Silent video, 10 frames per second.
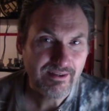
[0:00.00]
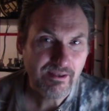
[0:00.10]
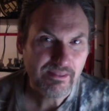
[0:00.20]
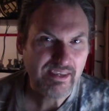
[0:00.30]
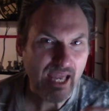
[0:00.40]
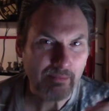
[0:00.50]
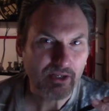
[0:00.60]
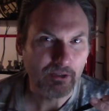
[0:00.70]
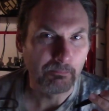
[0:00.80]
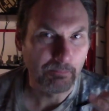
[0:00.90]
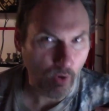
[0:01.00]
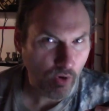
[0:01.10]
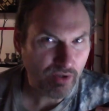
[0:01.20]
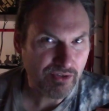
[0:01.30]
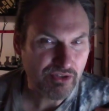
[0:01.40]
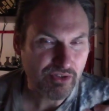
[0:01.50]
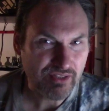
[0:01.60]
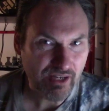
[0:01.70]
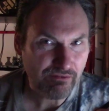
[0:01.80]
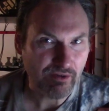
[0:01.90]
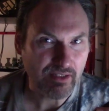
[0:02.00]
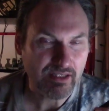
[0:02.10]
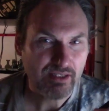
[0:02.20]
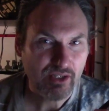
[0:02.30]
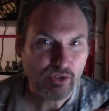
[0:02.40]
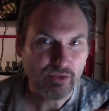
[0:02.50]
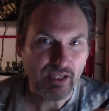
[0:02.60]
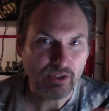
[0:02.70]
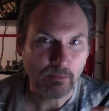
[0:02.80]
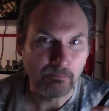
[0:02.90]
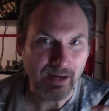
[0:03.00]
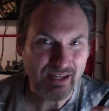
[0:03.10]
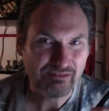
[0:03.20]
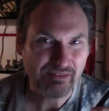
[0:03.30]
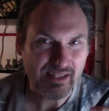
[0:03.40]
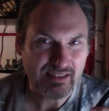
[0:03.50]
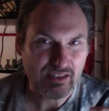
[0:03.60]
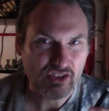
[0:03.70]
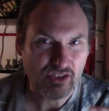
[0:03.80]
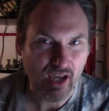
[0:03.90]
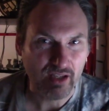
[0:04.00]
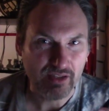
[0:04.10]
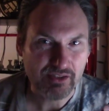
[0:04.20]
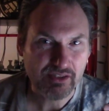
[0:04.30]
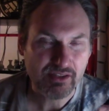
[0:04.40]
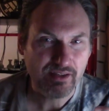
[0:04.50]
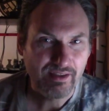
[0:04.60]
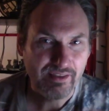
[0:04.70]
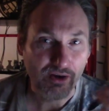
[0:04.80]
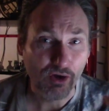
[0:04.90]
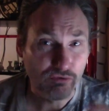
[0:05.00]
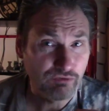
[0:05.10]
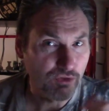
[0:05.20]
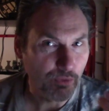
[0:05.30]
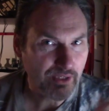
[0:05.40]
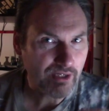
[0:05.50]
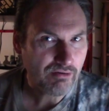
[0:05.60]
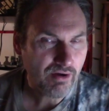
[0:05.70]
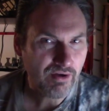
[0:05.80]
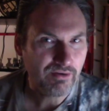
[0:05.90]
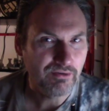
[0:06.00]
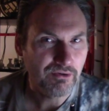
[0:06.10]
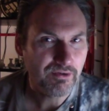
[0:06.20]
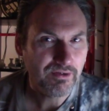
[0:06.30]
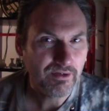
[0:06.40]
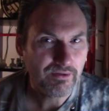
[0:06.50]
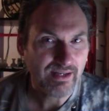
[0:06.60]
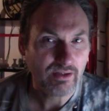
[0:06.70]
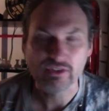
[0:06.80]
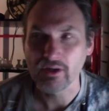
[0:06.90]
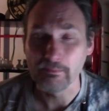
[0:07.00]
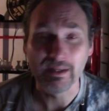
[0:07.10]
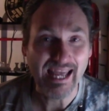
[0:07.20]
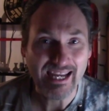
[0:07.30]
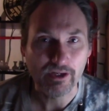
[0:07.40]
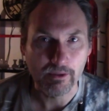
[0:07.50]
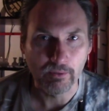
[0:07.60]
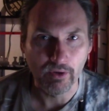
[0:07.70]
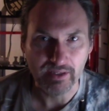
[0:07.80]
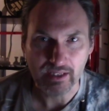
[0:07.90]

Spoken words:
The chemical bonds are different, so they don't manifest as solids. They're all floating around, right? Or sorry, molecular bonding.